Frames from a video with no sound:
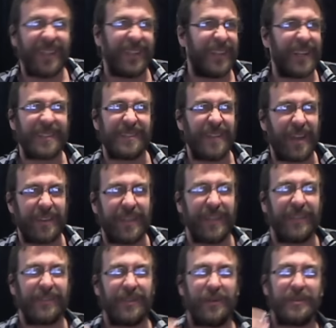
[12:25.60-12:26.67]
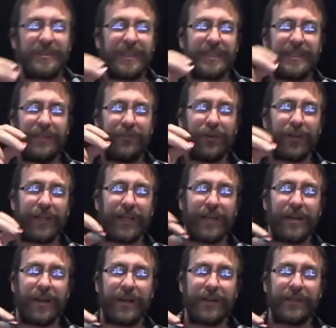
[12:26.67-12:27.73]
That's nothing. So a sixty-four gig
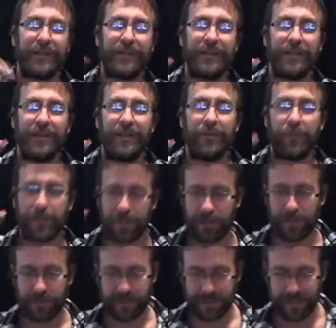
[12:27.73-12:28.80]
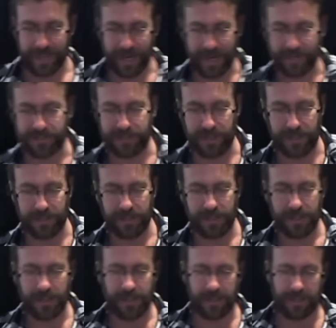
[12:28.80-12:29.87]
card would hold an ass ton.
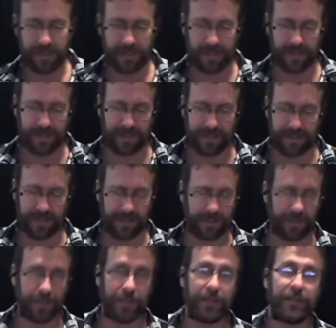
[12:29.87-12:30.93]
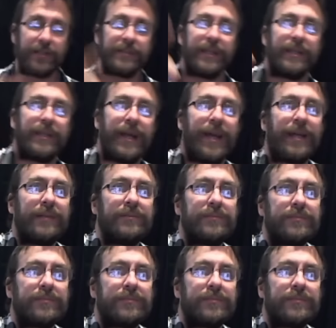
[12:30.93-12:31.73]
Uh, and it looks like that.